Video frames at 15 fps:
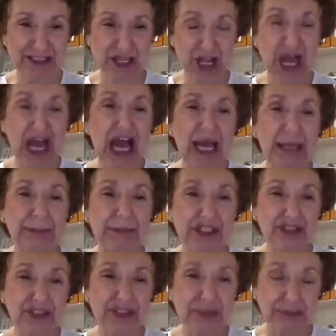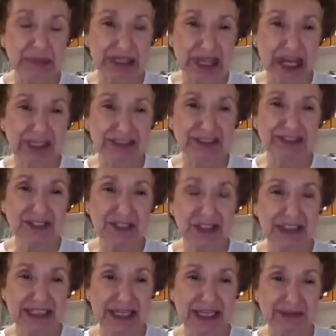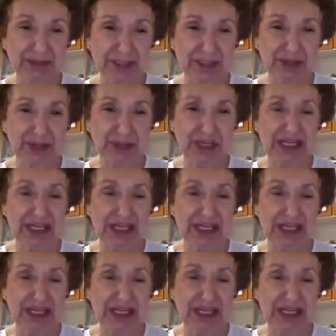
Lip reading: I majored in biology and chemistry.